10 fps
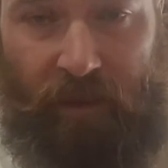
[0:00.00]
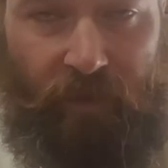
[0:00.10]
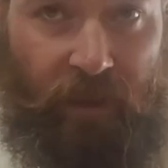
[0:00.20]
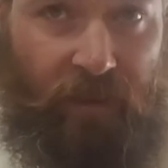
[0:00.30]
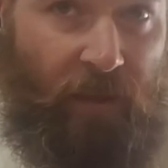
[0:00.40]

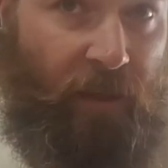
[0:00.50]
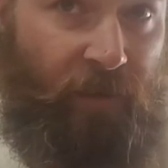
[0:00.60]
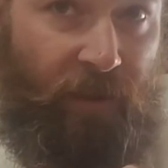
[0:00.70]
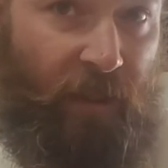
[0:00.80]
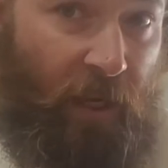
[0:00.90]
if
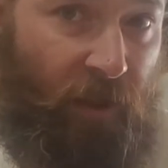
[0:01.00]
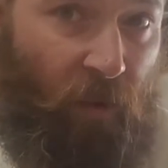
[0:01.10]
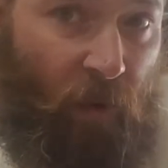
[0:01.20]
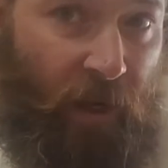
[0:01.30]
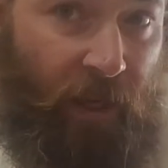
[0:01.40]
it's not
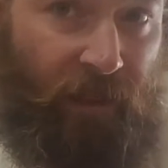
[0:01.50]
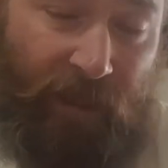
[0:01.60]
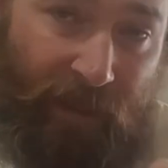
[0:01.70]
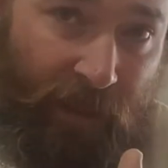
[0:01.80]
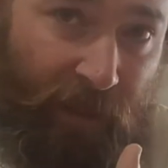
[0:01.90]
great,
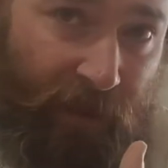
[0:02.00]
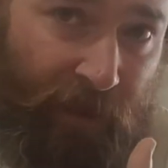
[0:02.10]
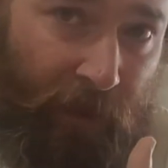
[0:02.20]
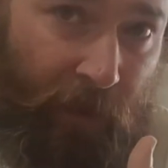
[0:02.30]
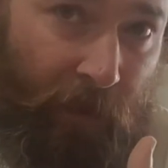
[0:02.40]

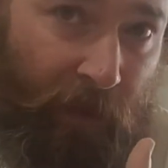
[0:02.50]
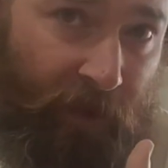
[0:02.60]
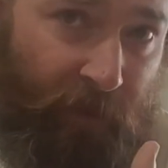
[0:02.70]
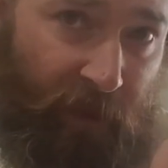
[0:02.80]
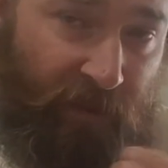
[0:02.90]
I
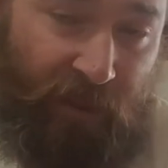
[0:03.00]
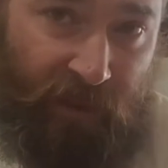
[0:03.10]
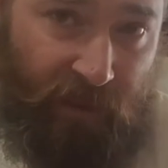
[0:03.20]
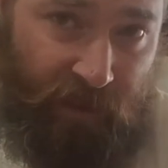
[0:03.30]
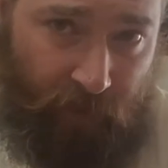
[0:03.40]
spent
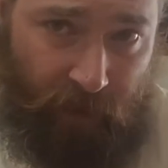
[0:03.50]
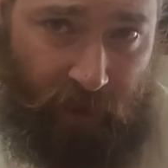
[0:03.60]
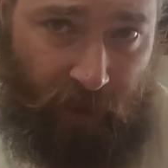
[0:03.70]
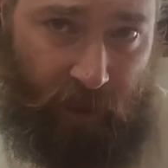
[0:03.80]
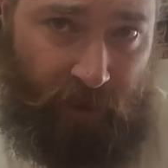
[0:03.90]
$16,
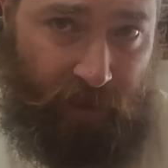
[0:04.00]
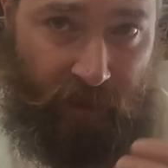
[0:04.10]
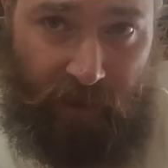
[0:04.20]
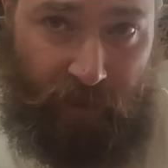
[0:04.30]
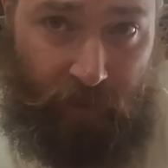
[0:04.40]
$17,
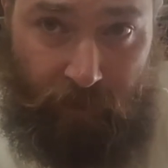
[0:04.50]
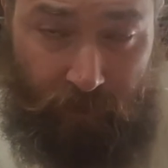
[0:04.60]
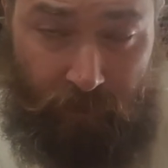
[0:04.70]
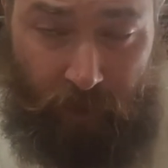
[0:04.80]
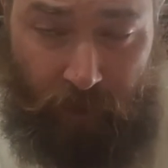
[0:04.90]
it's
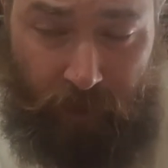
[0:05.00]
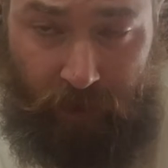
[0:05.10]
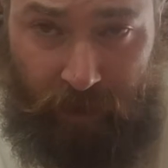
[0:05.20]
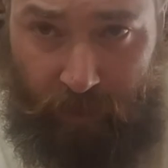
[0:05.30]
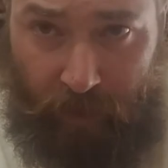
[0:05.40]

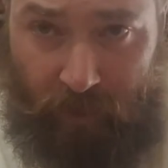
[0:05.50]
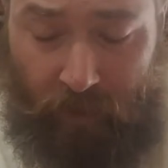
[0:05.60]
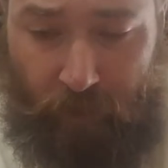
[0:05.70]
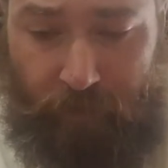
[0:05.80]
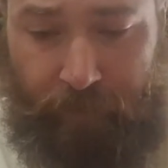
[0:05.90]
virtually
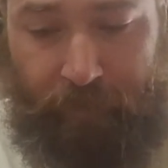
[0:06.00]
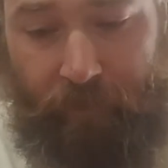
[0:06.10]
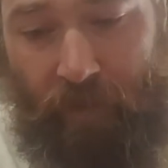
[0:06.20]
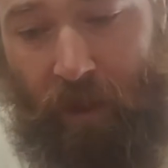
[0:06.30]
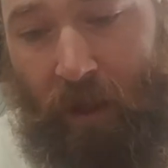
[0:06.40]
disposable.
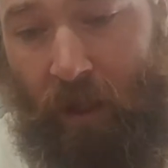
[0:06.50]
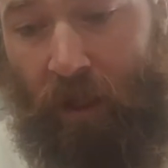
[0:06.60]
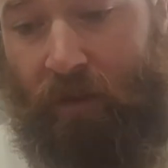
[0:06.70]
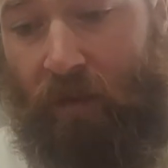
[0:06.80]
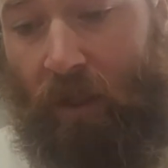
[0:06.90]

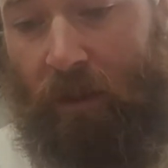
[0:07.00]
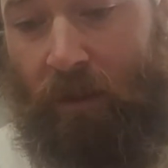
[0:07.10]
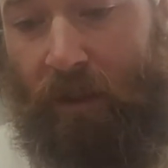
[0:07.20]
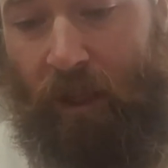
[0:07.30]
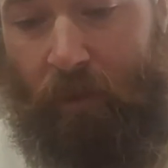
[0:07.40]
And so I
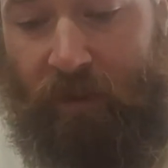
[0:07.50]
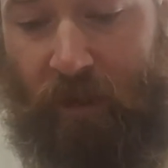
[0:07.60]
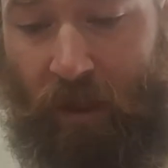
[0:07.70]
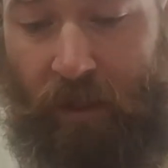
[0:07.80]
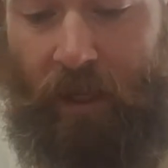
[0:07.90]
looked on
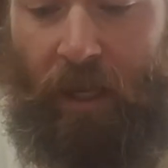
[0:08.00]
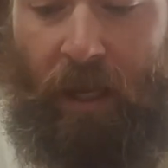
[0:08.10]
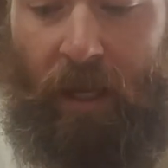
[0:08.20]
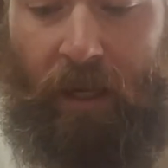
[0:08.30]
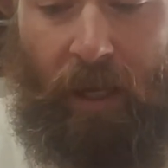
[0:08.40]
Amazon
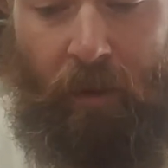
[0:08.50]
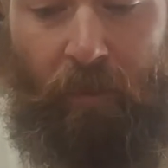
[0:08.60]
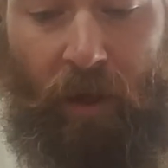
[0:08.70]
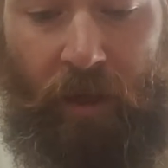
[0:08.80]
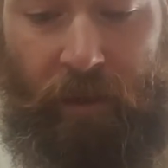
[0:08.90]
and I
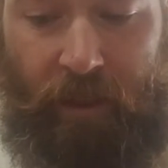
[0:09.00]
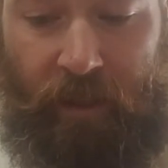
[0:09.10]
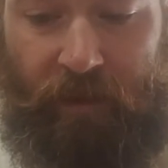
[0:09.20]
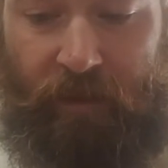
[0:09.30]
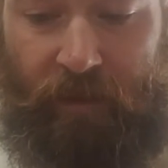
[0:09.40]
bought
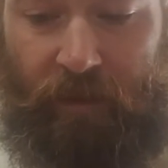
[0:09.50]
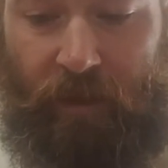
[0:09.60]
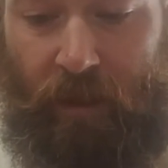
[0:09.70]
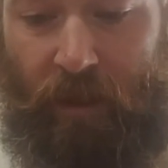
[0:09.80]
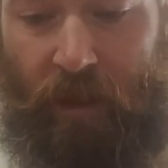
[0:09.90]
this
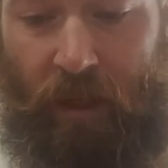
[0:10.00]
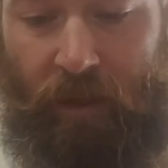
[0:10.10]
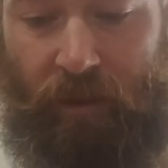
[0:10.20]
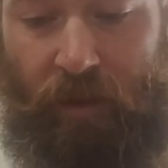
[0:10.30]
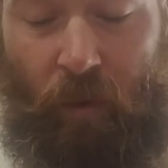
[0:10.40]

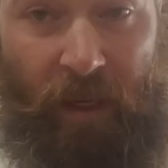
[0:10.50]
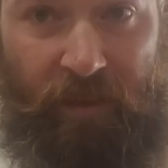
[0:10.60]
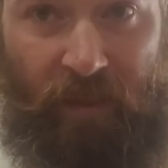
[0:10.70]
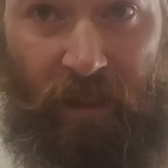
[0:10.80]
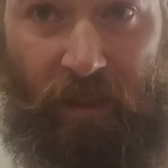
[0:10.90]

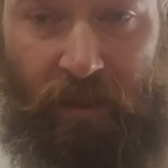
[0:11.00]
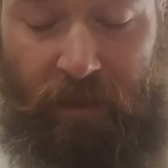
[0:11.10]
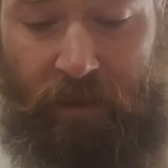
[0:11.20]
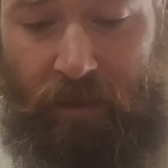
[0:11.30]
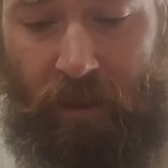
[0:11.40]
Uxcell